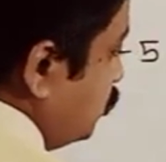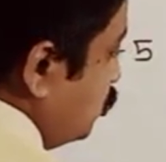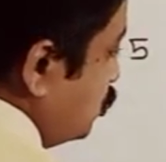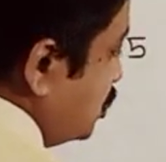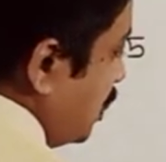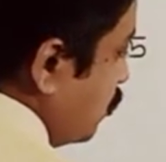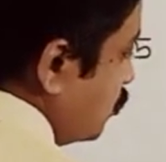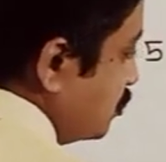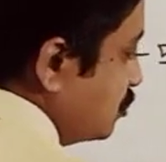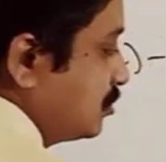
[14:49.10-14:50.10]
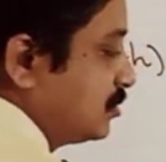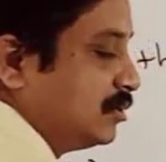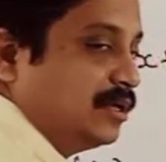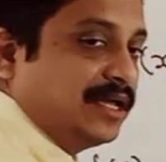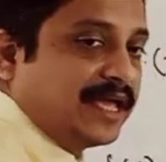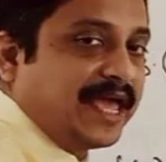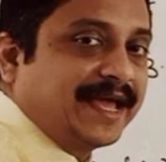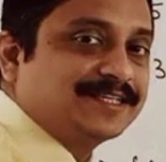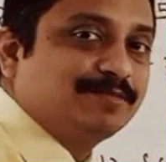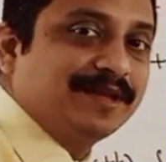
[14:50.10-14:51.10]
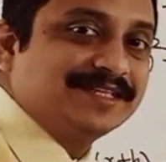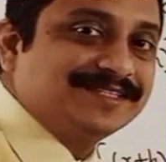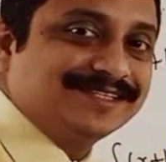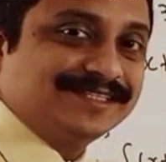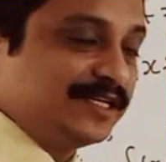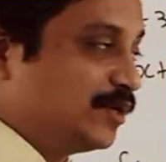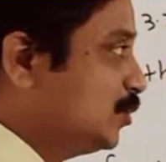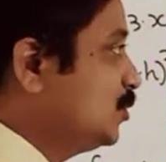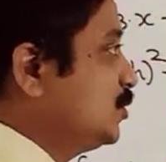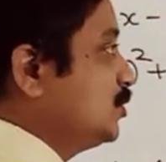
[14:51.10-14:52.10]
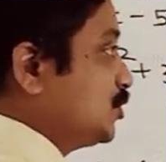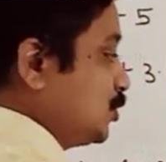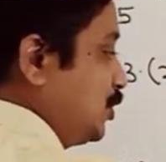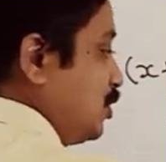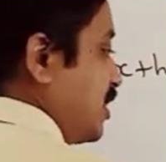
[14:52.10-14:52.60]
put down x place is 0. So your